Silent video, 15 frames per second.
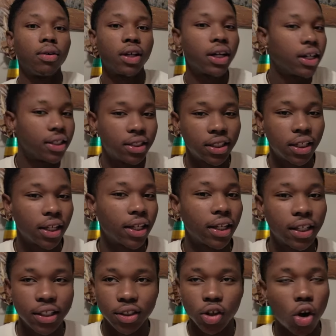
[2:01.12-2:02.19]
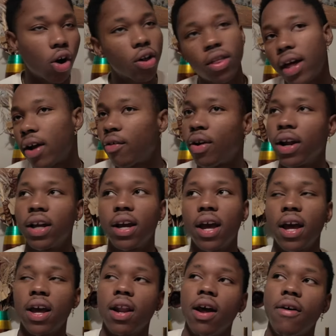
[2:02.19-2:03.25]
Cousins, all that, right?
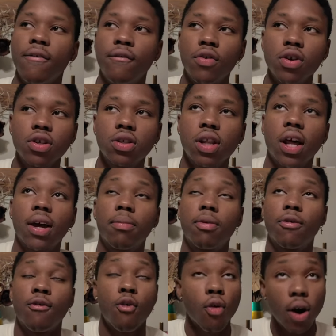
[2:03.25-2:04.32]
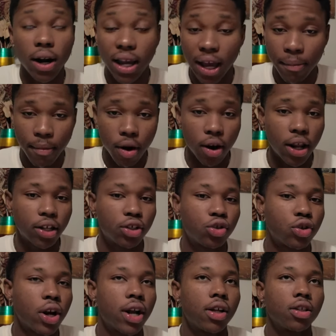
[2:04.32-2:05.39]
And at first, like before I came out as
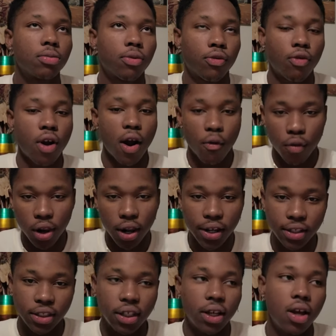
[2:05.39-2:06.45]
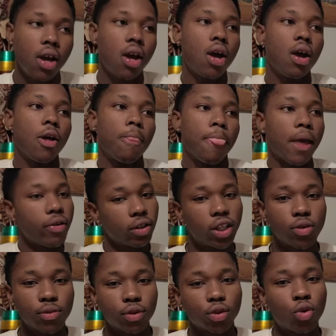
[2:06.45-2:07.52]
trans, before I realized it,
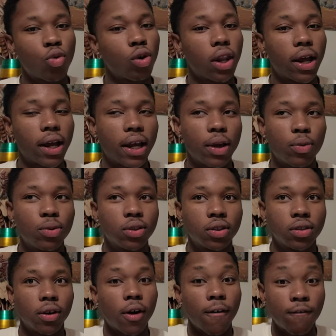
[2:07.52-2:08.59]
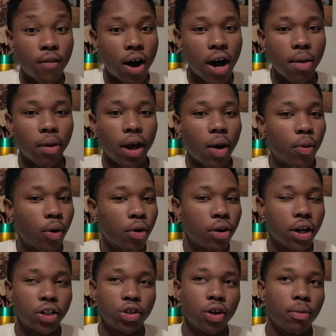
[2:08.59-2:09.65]
everything was cool. Like it was a vibe. Like I would go to
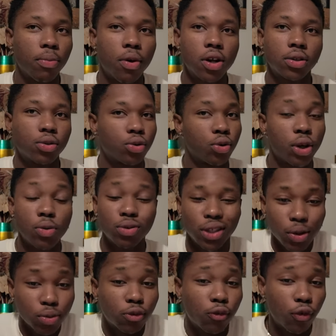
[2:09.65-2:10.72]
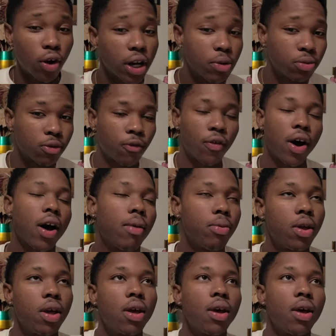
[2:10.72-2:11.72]
Nigerian parties. It was fun. It was a vibe.